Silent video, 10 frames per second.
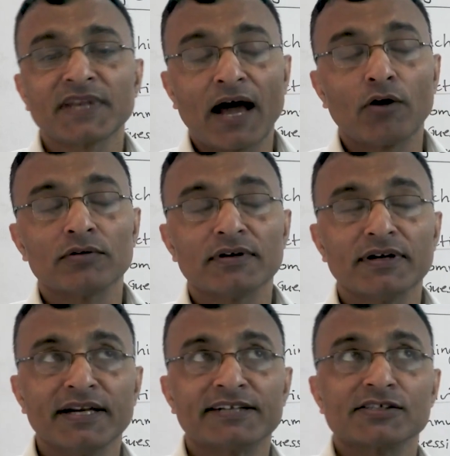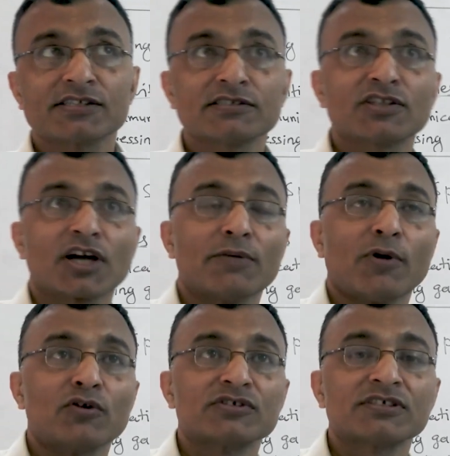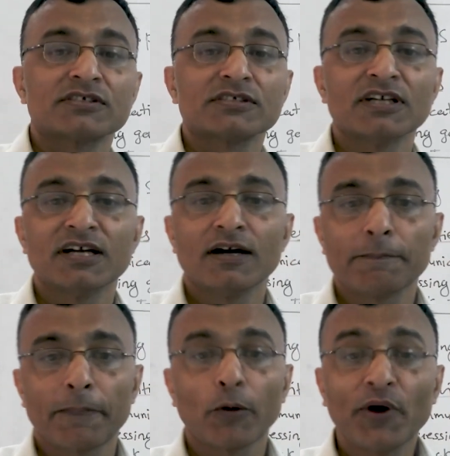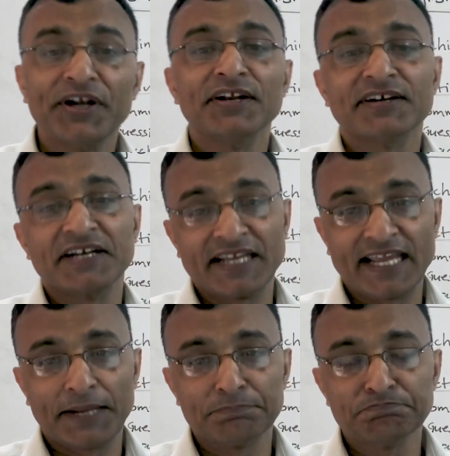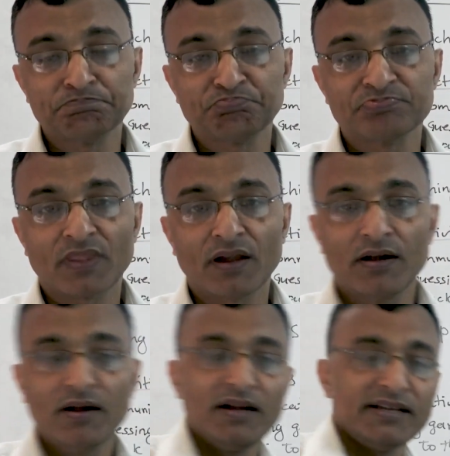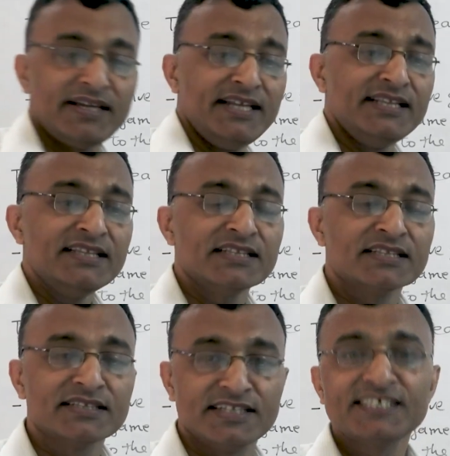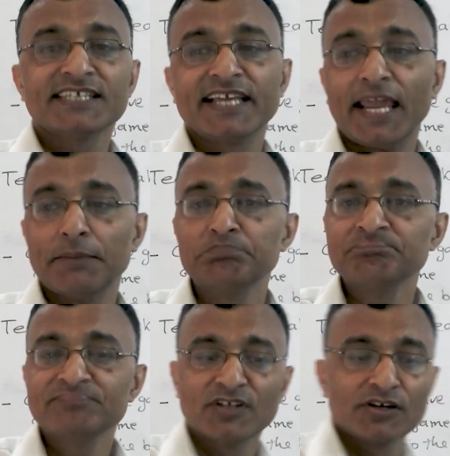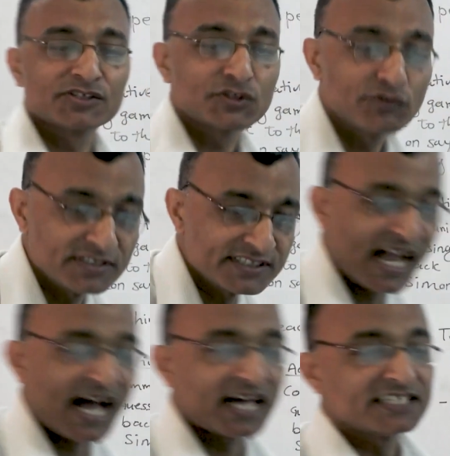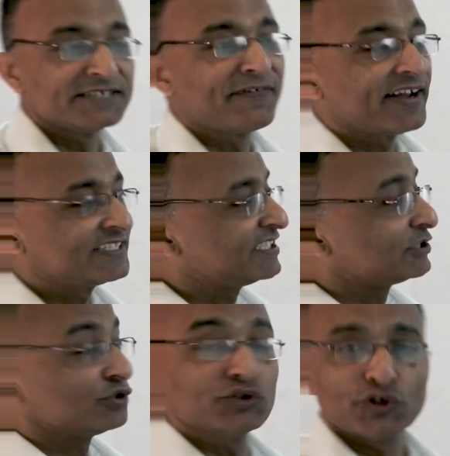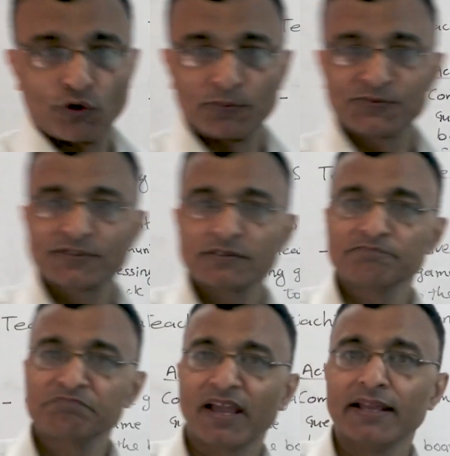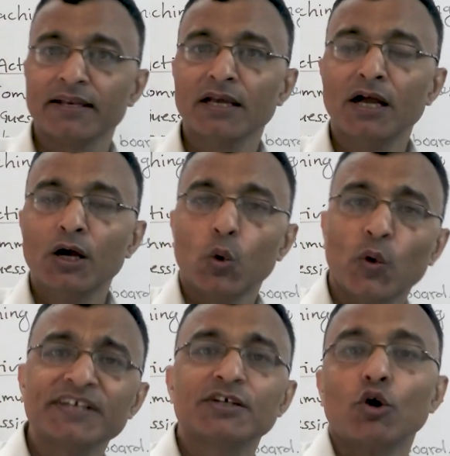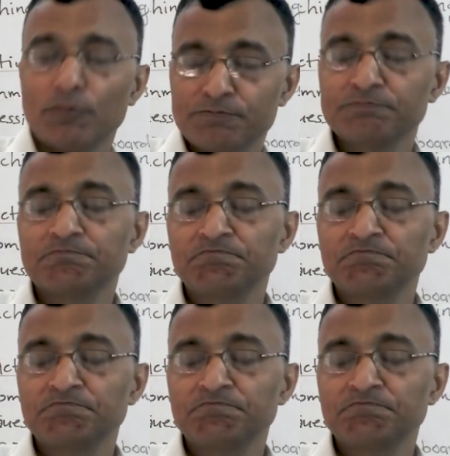Now let us talk about onion ring game. In this game, the students are divided into two groups, and one group,